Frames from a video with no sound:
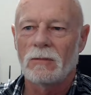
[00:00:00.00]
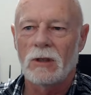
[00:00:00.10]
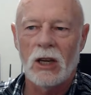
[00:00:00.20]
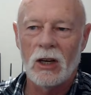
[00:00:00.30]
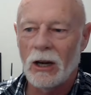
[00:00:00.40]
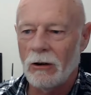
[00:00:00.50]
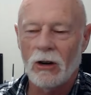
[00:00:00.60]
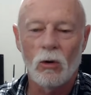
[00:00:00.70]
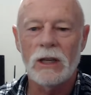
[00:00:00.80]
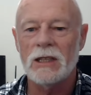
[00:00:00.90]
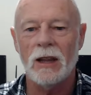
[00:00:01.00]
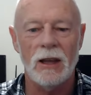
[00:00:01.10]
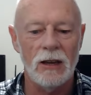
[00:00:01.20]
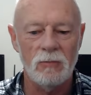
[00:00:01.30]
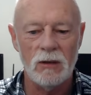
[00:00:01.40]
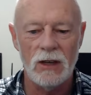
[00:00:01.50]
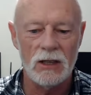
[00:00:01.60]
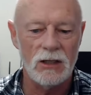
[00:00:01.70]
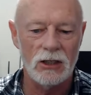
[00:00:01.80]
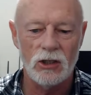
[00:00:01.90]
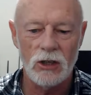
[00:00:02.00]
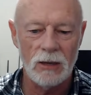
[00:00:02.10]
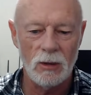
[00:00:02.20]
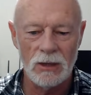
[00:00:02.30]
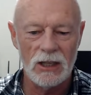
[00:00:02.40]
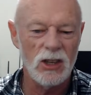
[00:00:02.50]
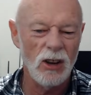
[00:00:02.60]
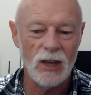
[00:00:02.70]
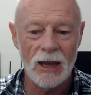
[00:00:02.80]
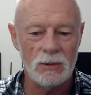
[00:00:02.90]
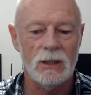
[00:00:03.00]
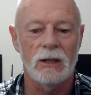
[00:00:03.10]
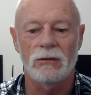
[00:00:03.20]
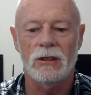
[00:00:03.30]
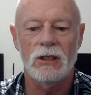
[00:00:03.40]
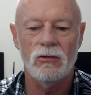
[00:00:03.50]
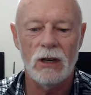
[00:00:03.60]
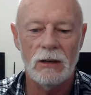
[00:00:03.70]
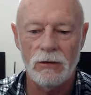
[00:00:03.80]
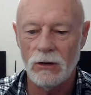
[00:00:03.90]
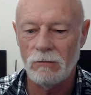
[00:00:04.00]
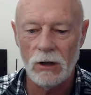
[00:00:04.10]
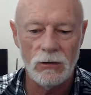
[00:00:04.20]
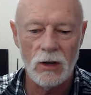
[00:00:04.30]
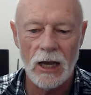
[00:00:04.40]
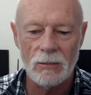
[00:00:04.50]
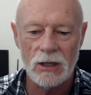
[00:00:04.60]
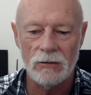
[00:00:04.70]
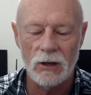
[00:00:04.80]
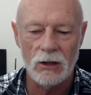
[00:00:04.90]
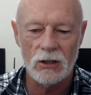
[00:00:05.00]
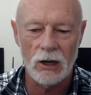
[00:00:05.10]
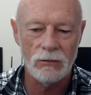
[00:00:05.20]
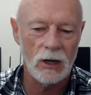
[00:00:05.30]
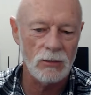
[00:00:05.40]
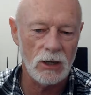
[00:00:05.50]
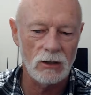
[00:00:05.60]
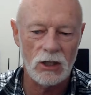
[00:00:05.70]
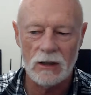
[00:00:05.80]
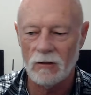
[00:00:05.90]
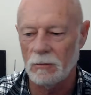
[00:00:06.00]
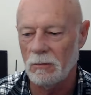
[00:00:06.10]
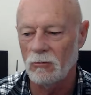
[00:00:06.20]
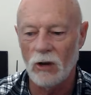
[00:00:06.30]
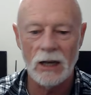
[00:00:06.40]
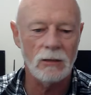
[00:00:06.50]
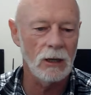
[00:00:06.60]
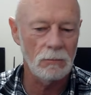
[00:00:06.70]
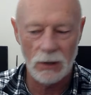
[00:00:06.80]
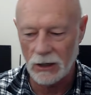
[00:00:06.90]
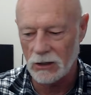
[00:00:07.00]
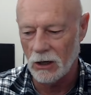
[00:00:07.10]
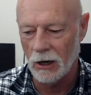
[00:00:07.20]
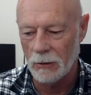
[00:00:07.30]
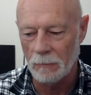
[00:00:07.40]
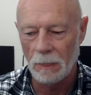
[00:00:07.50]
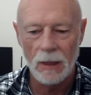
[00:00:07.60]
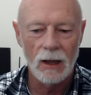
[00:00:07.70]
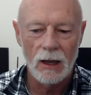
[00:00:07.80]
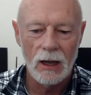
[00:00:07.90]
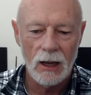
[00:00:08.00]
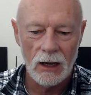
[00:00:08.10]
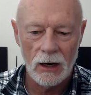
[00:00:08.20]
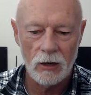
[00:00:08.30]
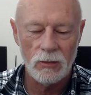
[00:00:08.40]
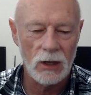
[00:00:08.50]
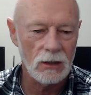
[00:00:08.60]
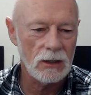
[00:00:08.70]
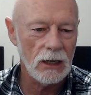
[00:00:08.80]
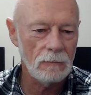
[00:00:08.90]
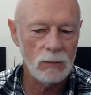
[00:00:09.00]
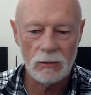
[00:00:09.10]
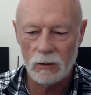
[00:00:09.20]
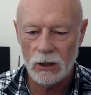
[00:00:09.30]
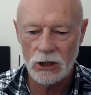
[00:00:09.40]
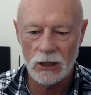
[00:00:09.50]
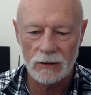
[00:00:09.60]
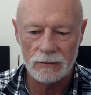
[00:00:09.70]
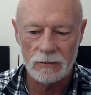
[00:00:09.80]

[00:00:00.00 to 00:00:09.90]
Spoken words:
Ken Heron, all these other FPVs that stream. I mean, there's no gaps left. There's really very few gaps left in the time frame. So I'll just have to randomly pick a time and hope that people are watching.